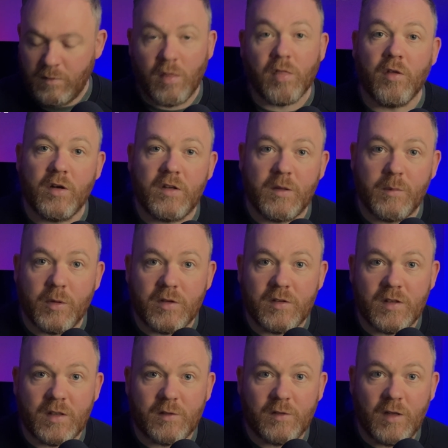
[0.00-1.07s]

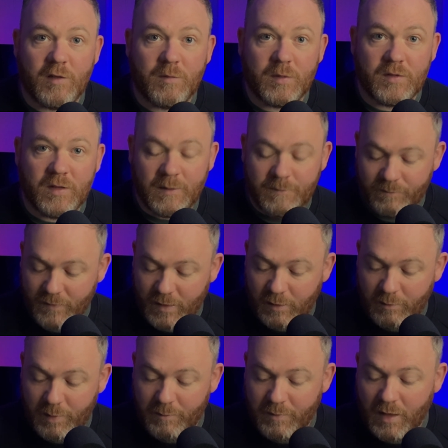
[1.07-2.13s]
30.65%.
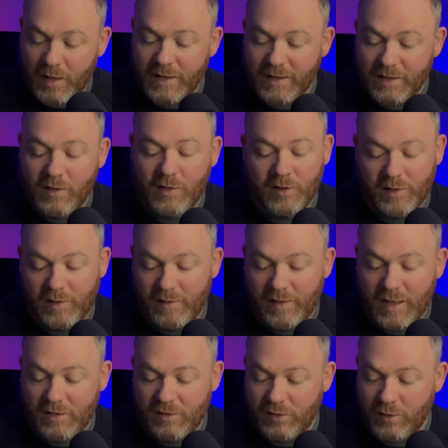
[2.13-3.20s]
I've been buying it longer than
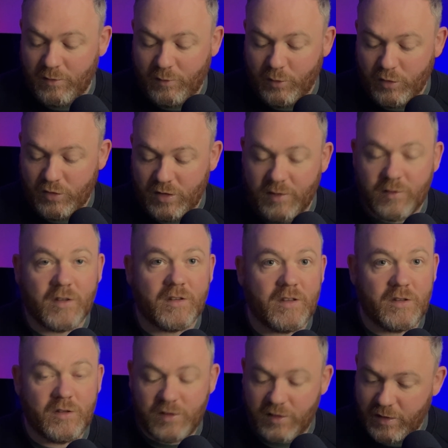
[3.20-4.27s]
that, so unfortunately I've
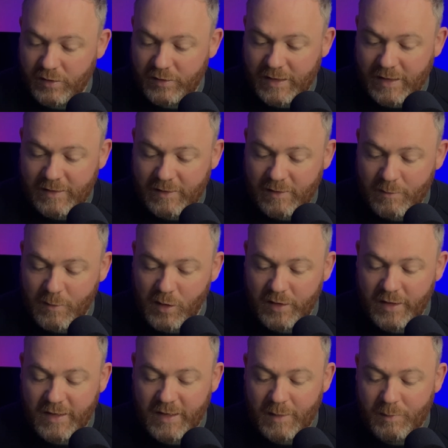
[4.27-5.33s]
continued to go down. Now the
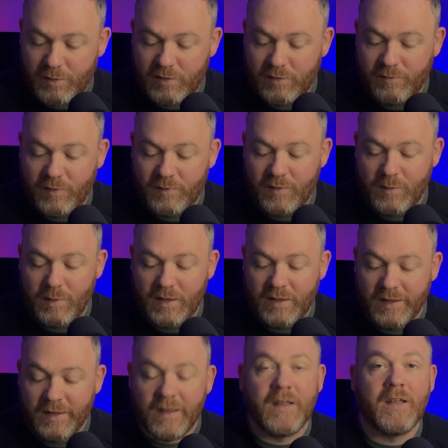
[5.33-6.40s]
market cap is at 50
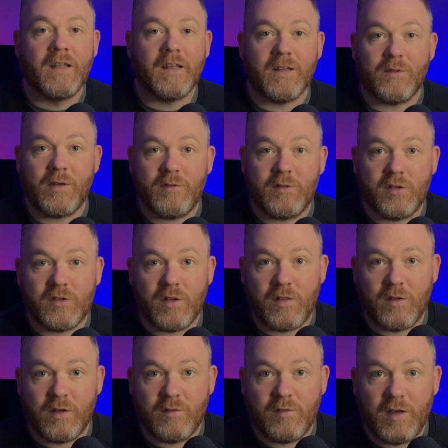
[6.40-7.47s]
billion and the revenues at
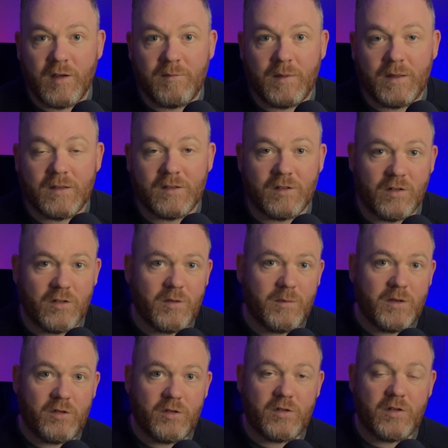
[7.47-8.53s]
35 billion. So there's some
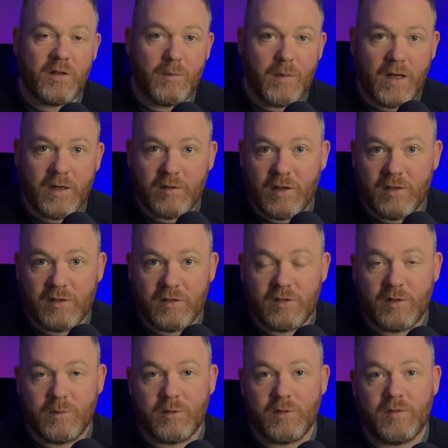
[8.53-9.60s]
issues in the background in
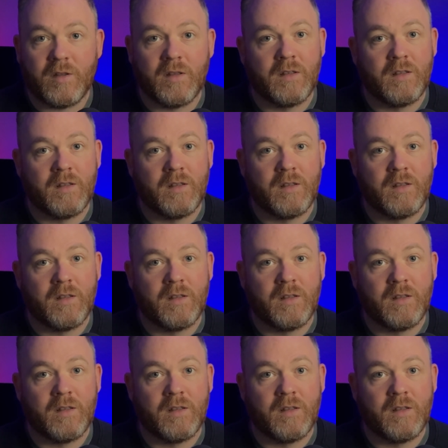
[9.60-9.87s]
terms of